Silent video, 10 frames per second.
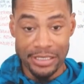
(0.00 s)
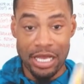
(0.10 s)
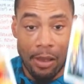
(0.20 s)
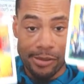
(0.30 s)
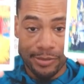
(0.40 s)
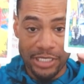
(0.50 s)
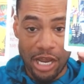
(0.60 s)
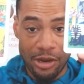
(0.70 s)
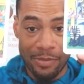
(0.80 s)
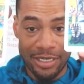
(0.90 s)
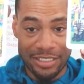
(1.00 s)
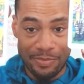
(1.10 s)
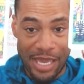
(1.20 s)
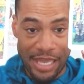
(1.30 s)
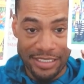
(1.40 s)
Yeah, but all your money's
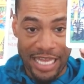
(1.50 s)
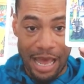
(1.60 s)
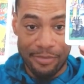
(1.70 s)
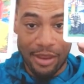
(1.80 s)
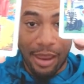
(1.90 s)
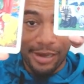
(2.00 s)
being stopped.